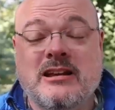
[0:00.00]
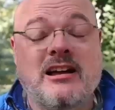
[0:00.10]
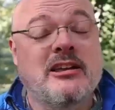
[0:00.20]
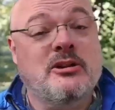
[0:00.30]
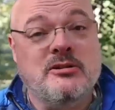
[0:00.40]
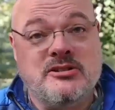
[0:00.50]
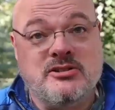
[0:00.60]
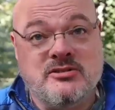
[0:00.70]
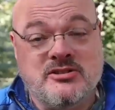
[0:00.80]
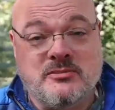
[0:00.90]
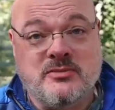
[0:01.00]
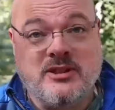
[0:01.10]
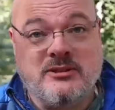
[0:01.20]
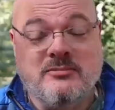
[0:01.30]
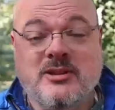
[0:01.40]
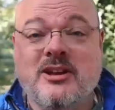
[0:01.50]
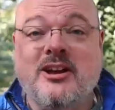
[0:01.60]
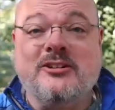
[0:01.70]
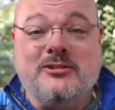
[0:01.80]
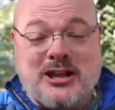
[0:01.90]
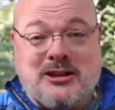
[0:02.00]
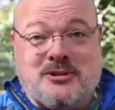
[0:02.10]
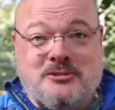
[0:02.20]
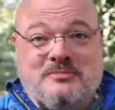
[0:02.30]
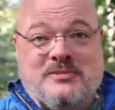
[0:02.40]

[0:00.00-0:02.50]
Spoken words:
I'm going to do something on camera